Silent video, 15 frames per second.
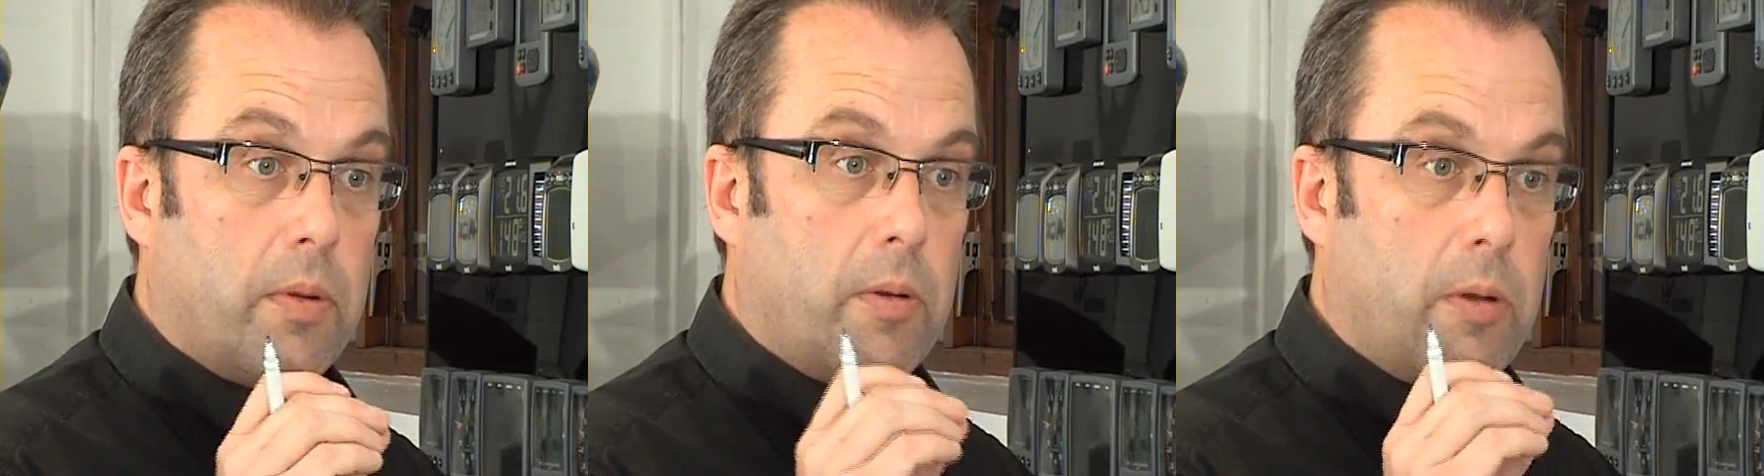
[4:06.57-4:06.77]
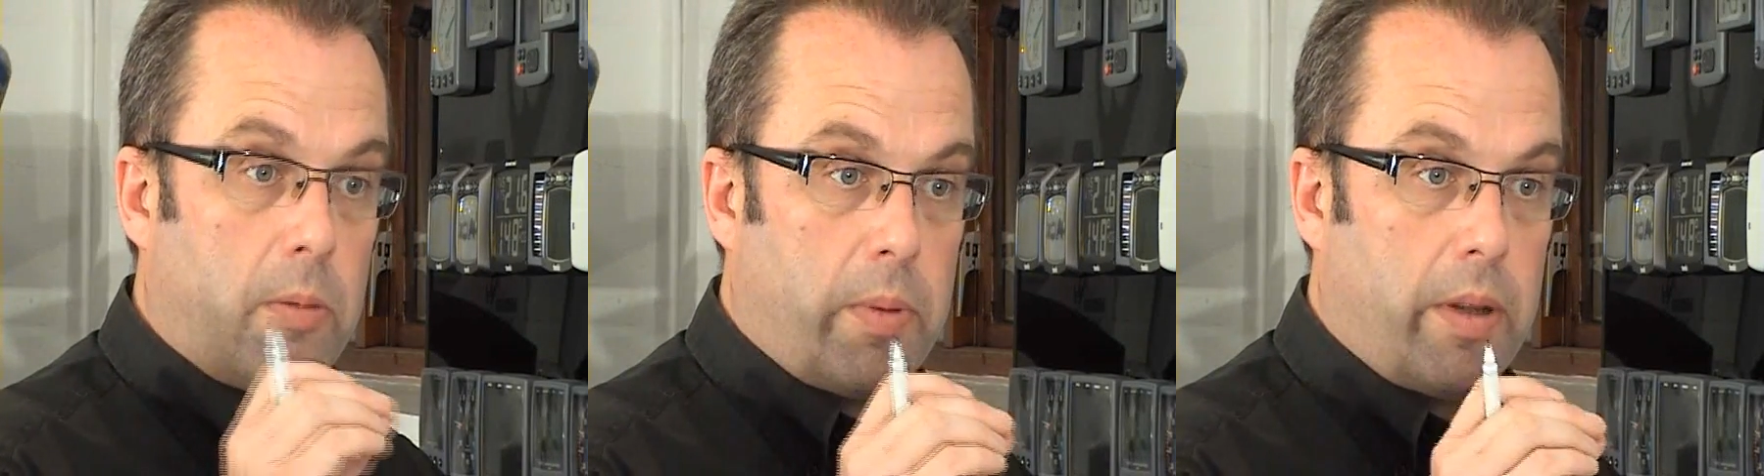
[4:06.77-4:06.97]

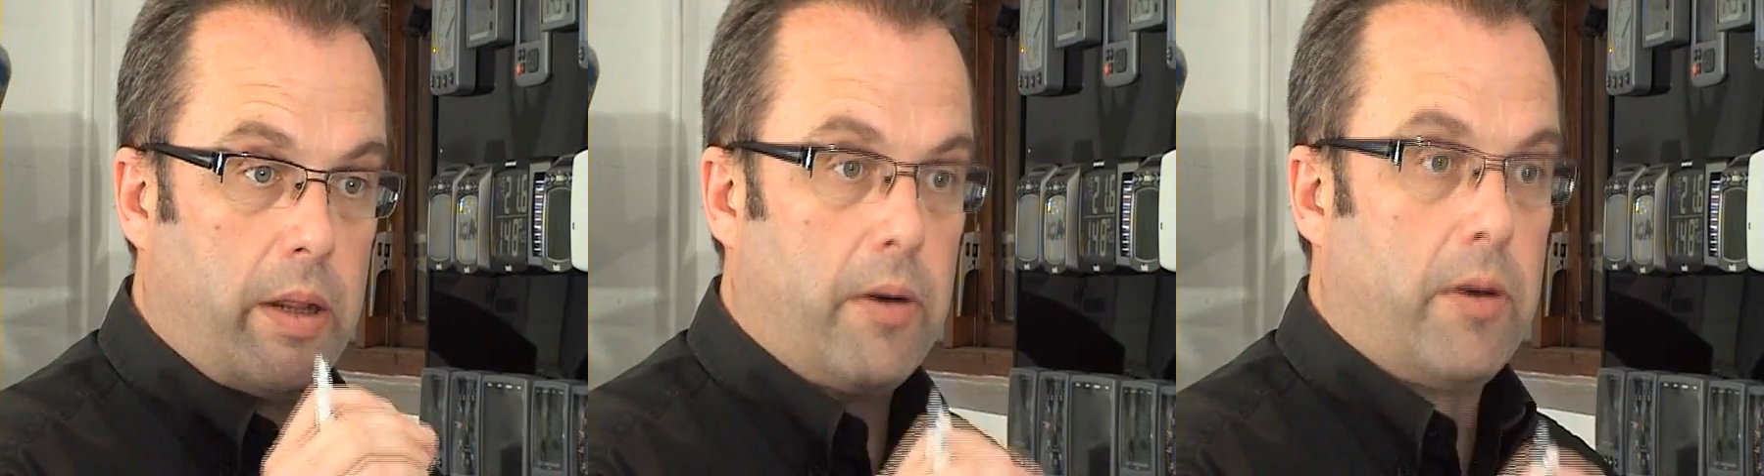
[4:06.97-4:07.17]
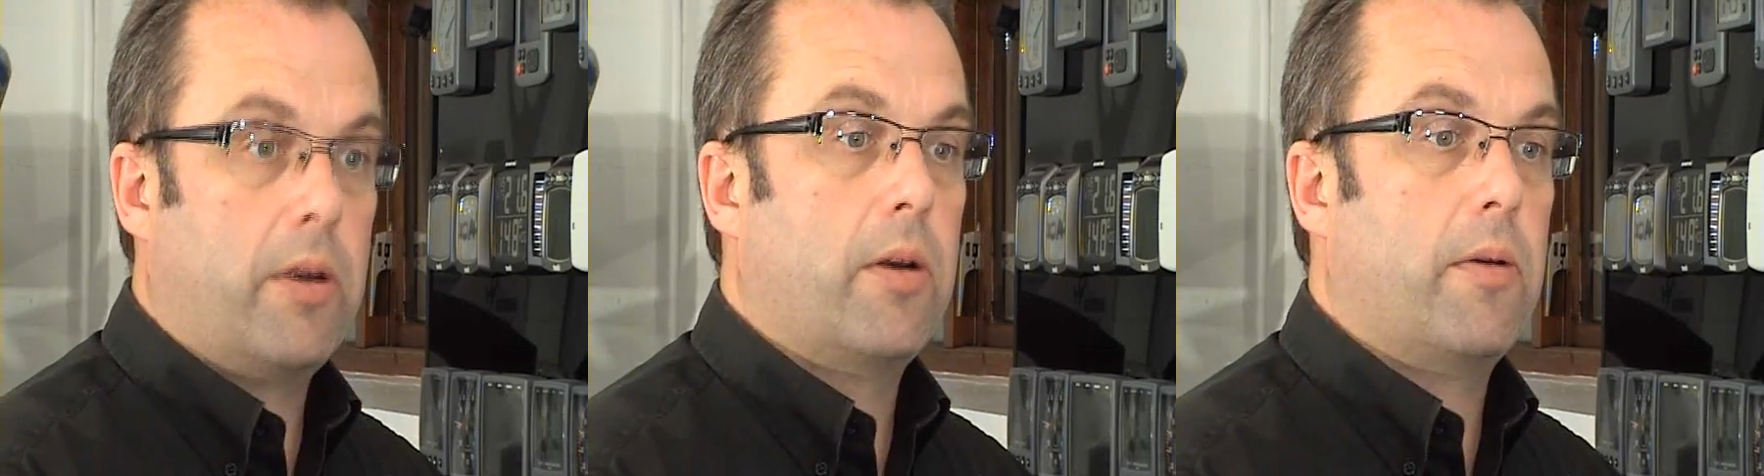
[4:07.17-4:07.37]
that will
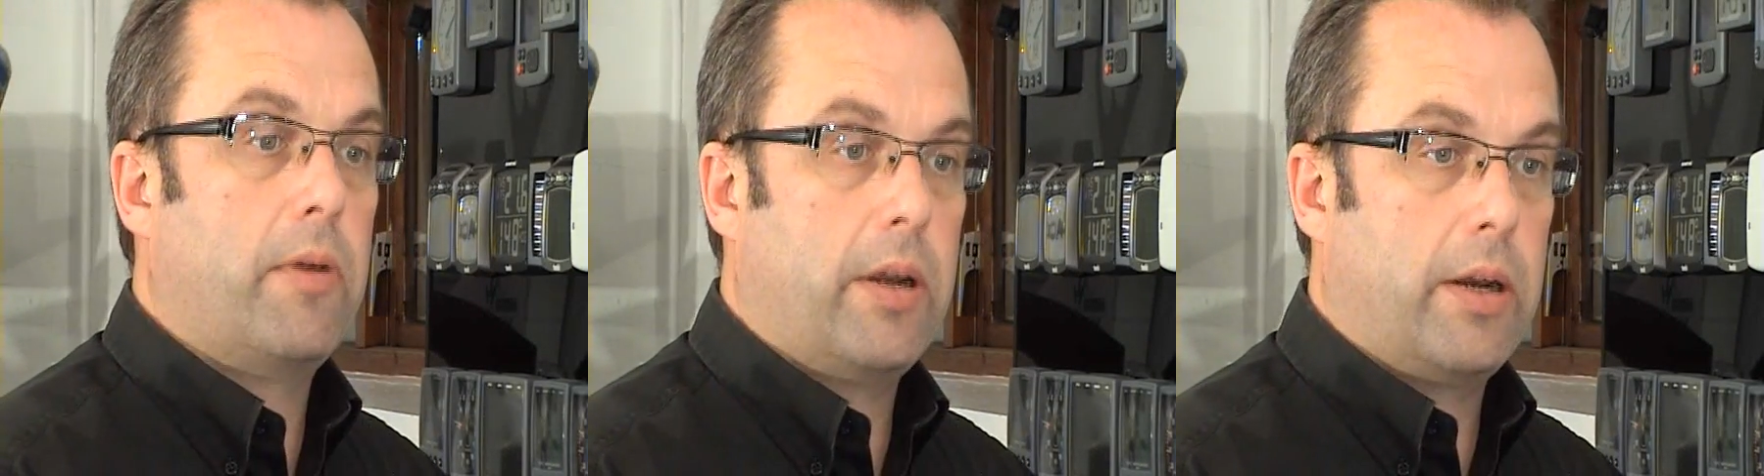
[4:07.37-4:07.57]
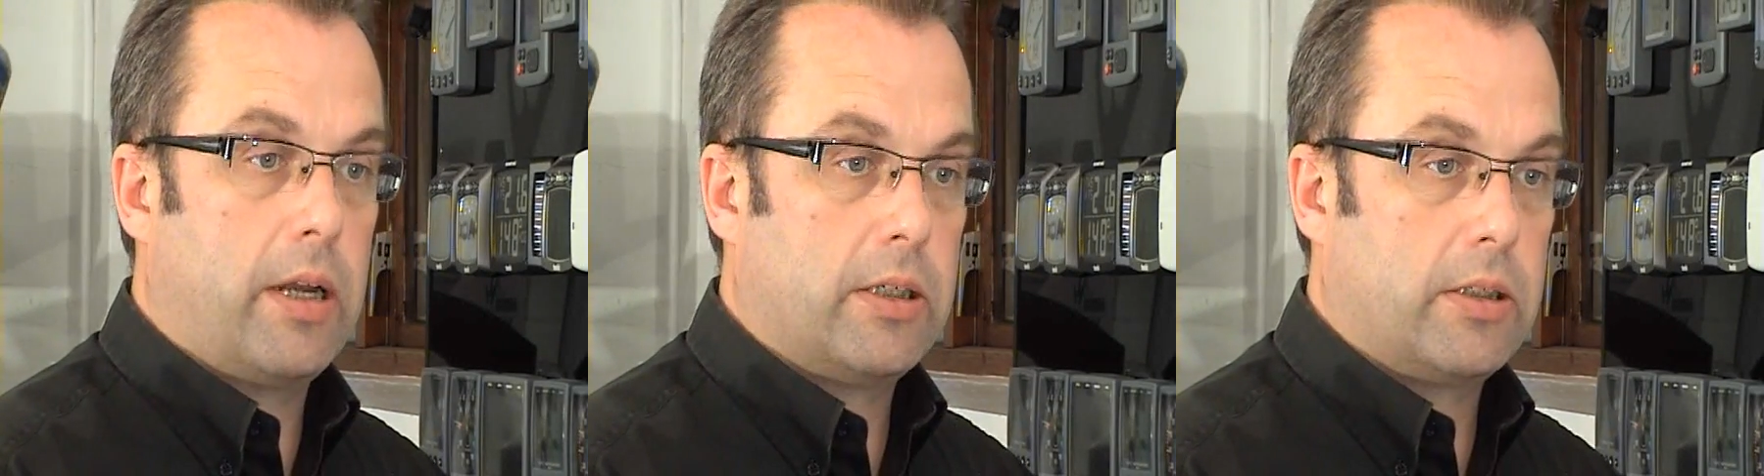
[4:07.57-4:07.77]
appear on your
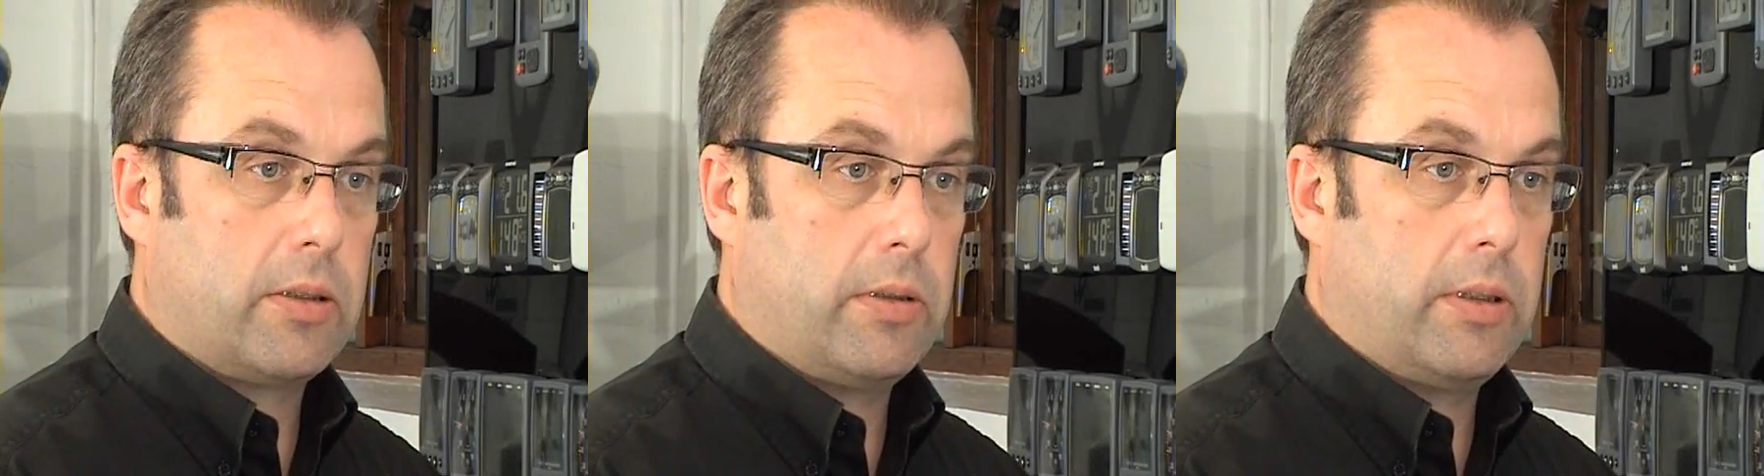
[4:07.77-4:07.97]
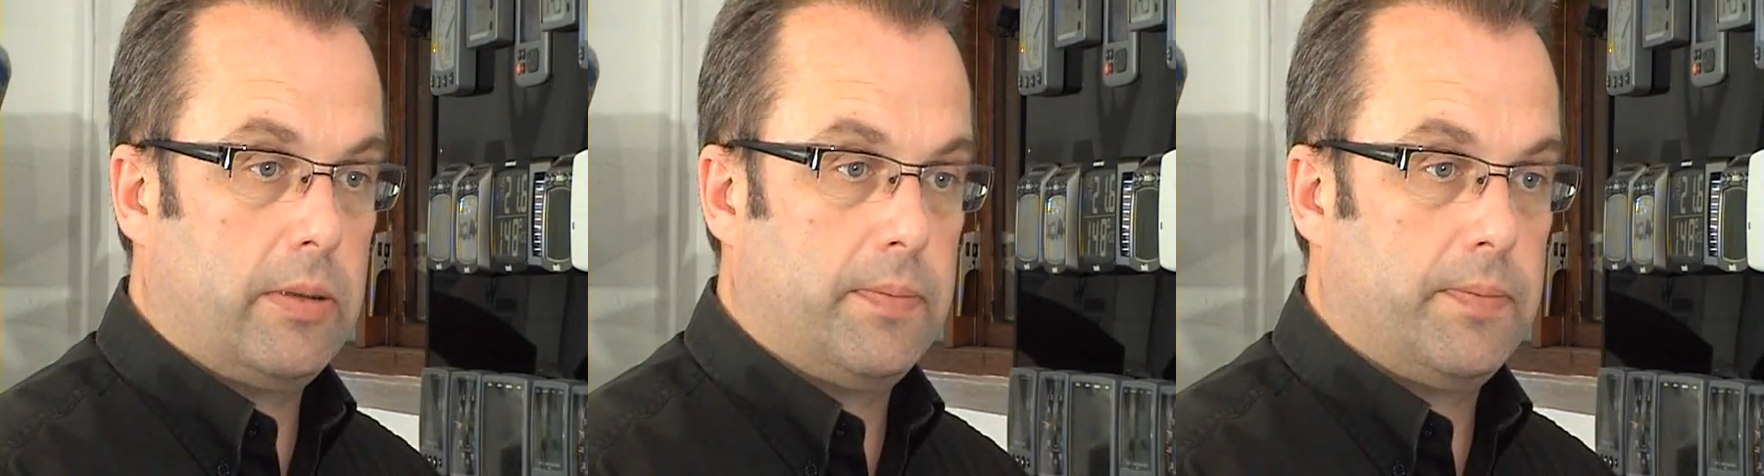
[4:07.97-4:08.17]
radar
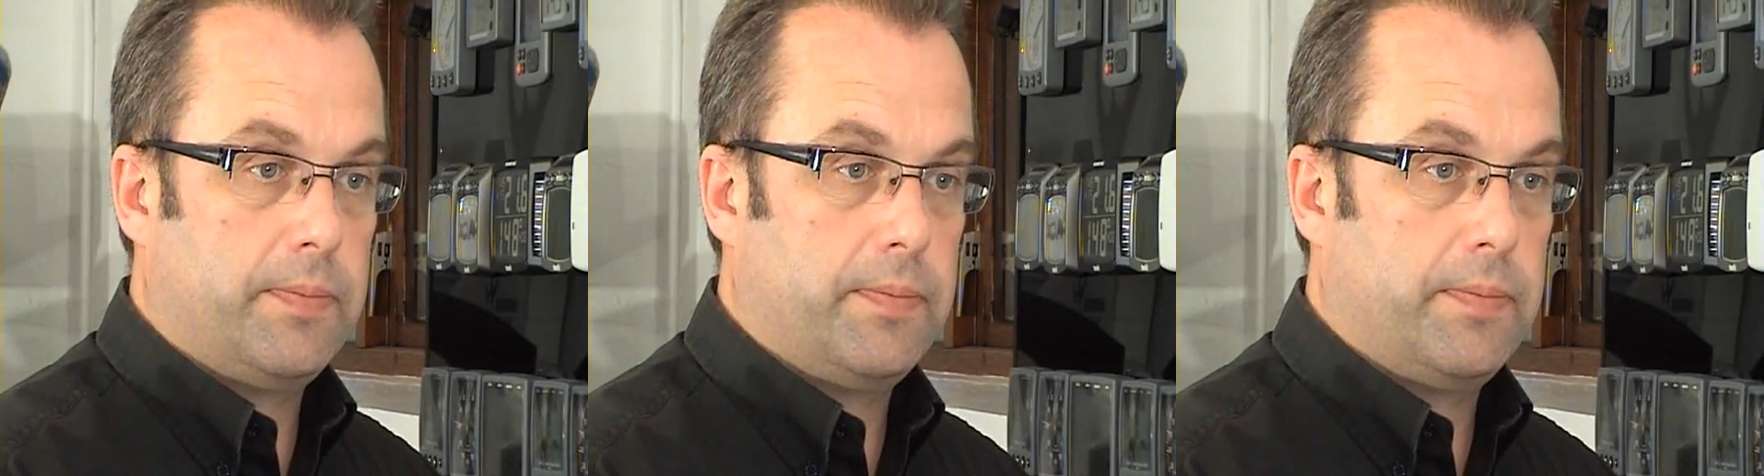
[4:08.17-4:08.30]
screen.